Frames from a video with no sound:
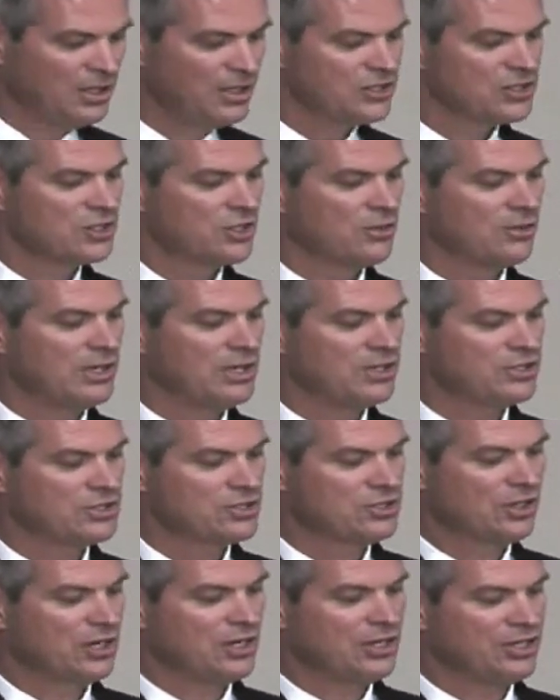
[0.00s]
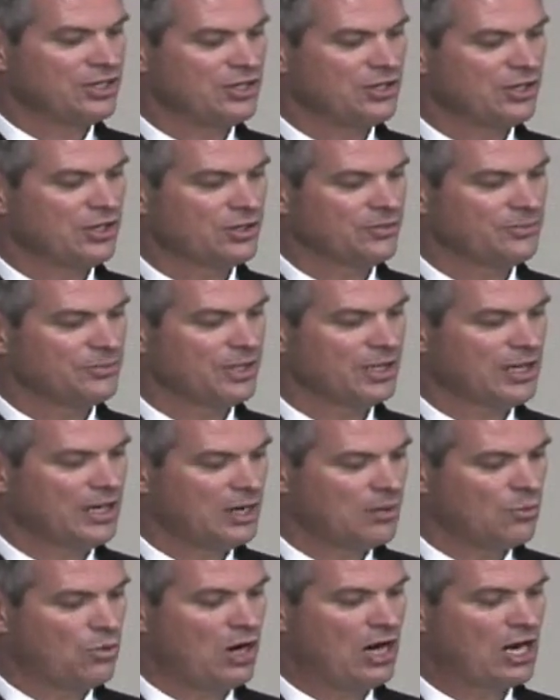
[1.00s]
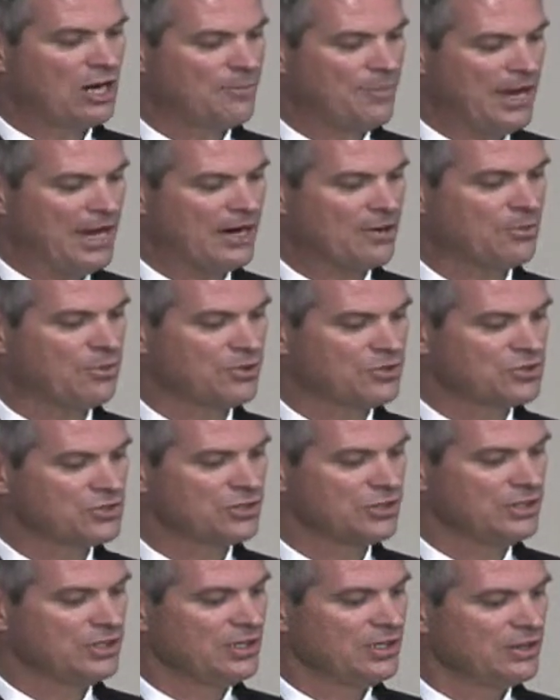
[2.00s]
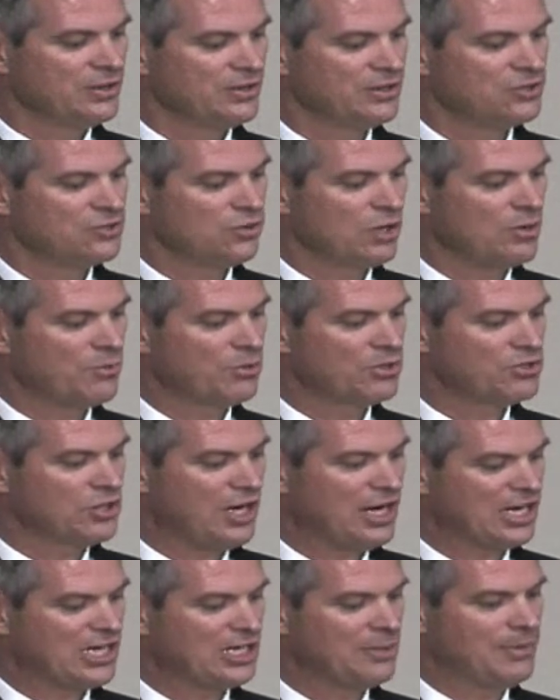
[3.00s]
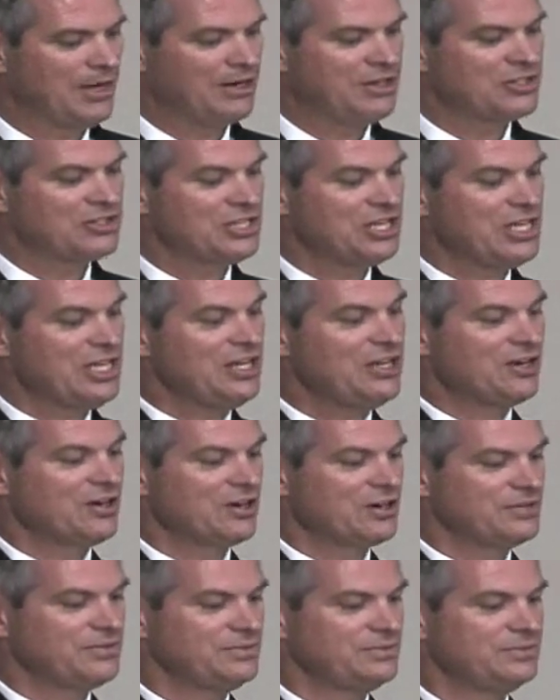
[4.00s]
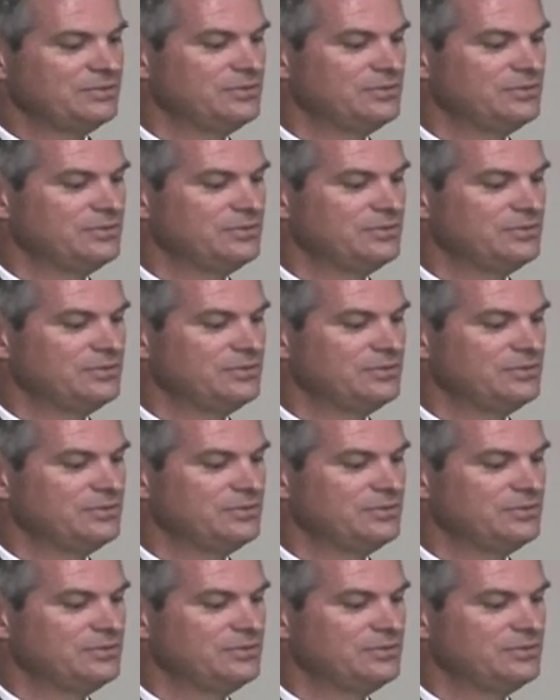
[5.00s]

So I start here and I walk backwards. The joint we're talking about is here.